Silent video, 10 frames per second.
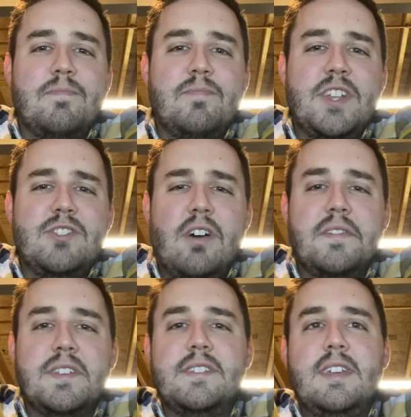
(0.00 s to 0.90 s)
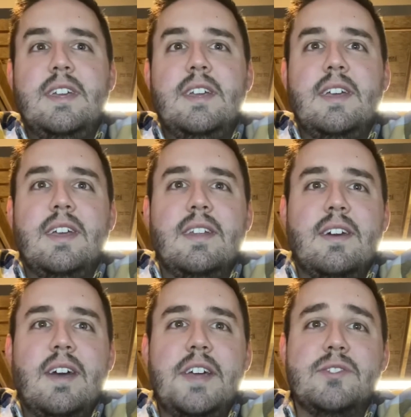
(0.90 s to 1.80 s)
that you often see in
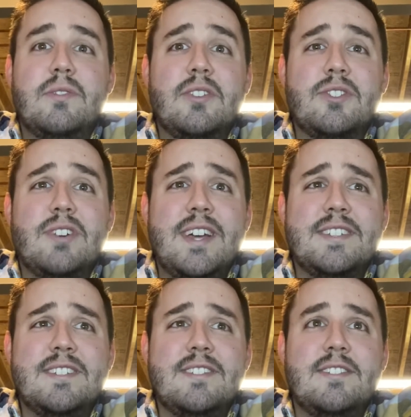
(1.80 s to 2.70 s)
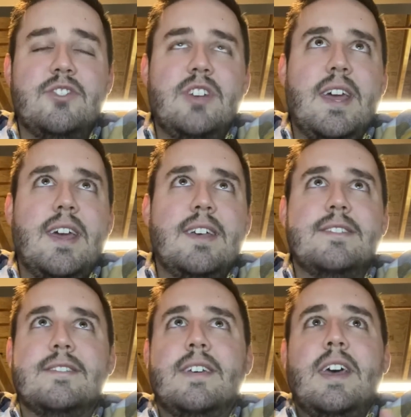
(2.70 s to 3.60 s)
high school English classes, such as